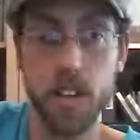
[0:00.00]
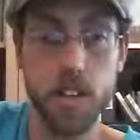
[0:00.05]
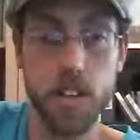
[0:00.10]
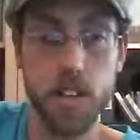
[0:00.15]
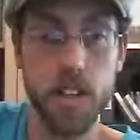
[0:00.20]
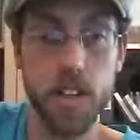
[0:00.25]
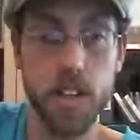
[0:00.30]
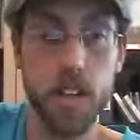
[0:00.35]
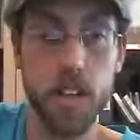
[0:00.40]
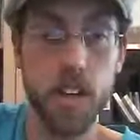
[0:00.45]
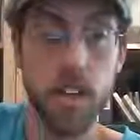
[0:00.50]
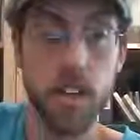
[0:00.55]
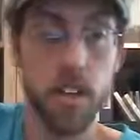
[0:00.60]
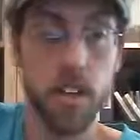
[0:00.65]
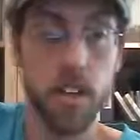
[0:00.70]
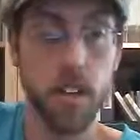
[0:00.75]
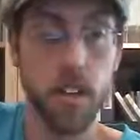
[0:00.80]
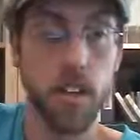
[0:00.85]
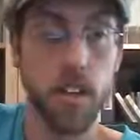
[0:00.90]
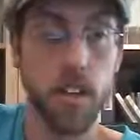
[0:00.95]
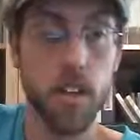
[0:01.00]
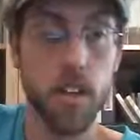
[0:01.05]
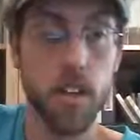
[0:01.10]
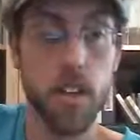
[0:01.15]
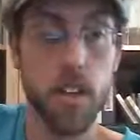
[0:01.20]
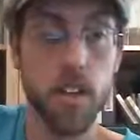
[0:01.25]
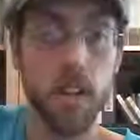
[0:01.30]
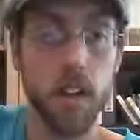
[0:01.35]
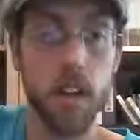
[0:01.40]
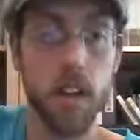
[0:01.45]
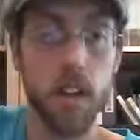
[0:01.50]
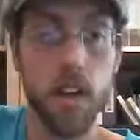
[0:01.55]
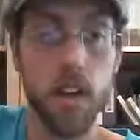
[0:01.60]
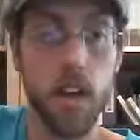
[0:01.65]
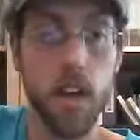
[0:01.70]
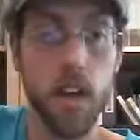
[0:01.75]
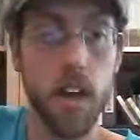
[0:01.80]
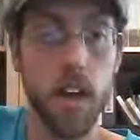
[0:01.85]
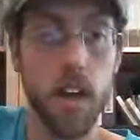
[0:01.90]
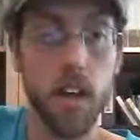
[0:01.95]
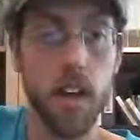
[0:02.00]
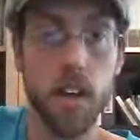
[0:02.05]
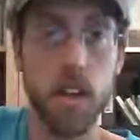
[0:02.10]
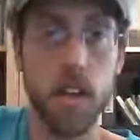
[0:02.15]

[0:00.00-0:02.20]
D, A,